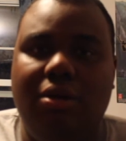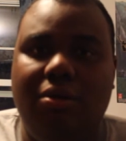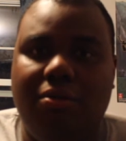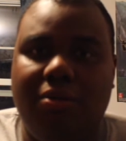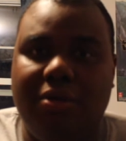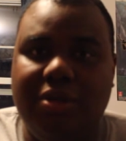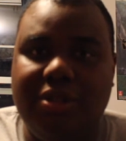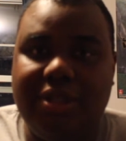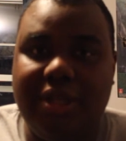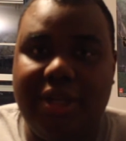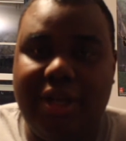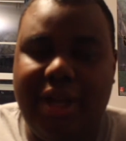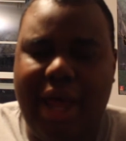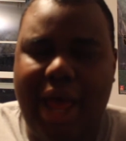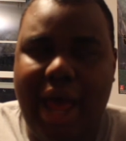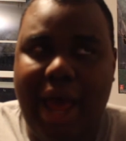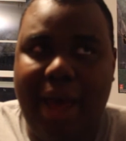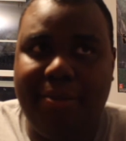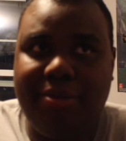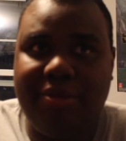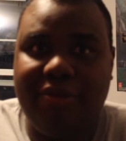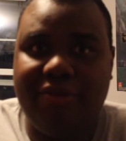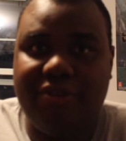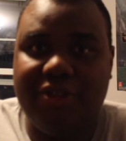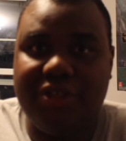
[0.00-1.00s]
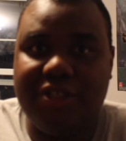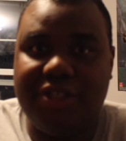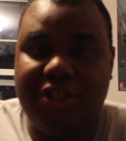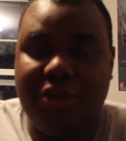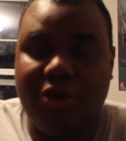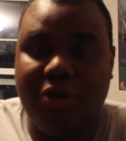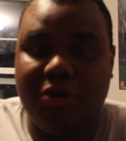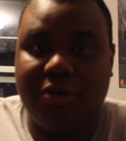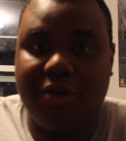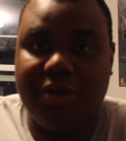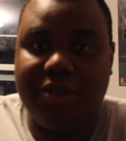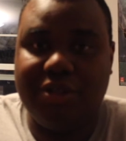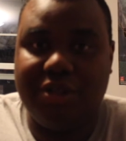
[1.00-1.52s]
What's going to happen if the
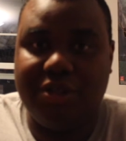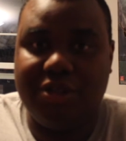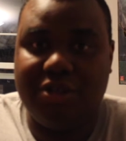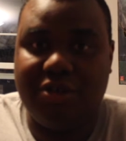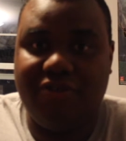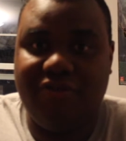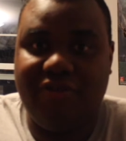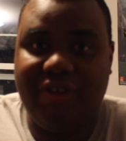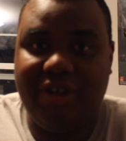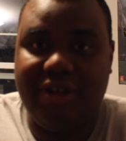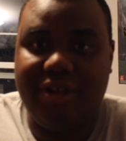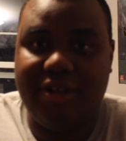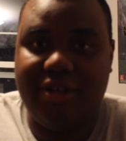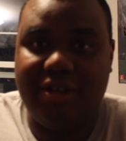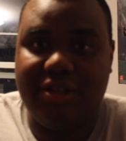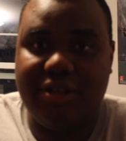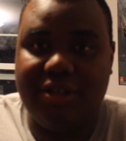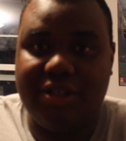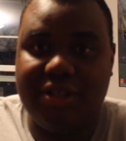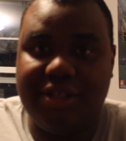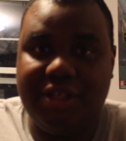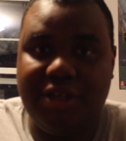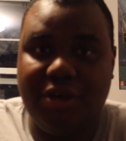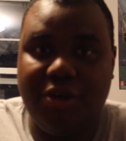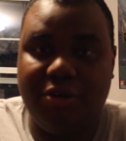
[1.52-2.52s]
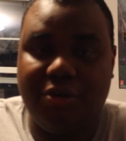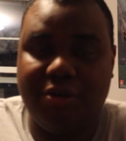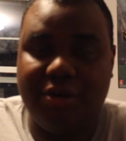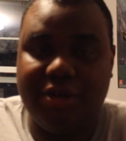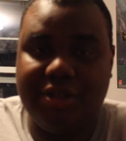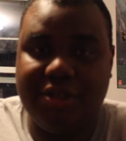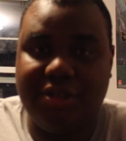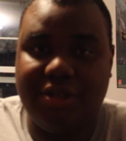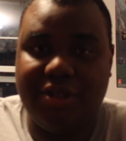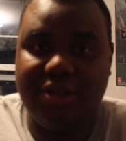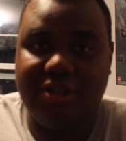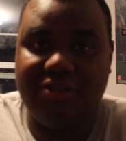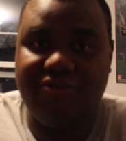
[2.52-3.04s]
Zeo crystals the Zeo
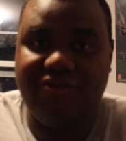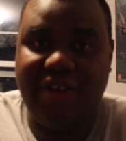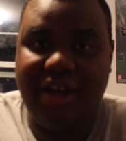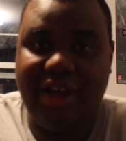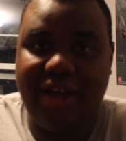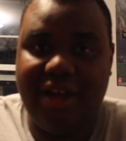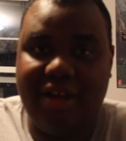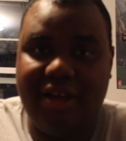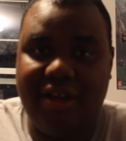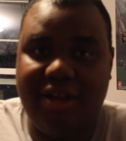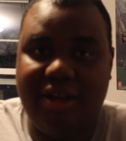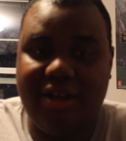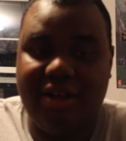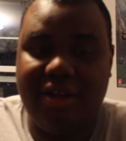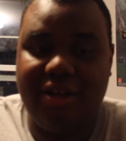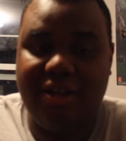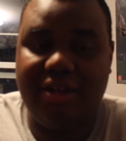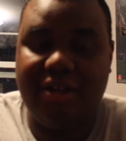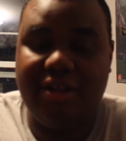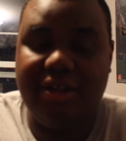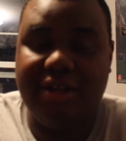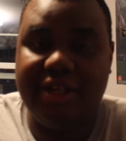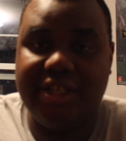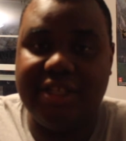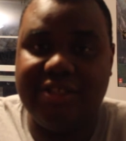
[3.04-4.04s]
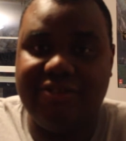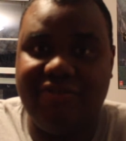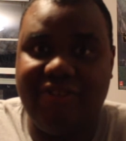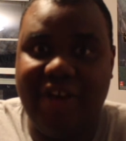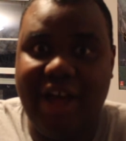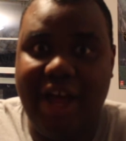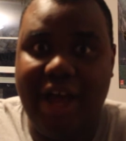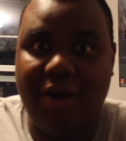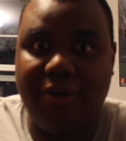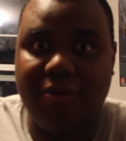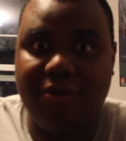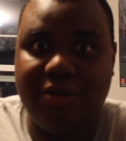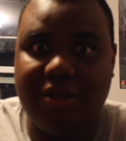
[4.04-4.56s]
crystal is
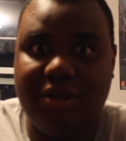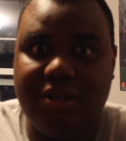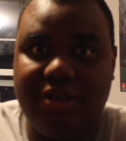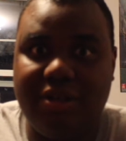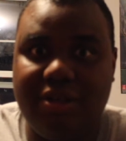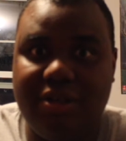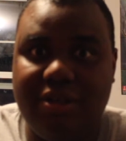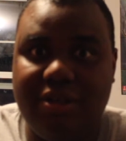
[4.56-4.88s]
found?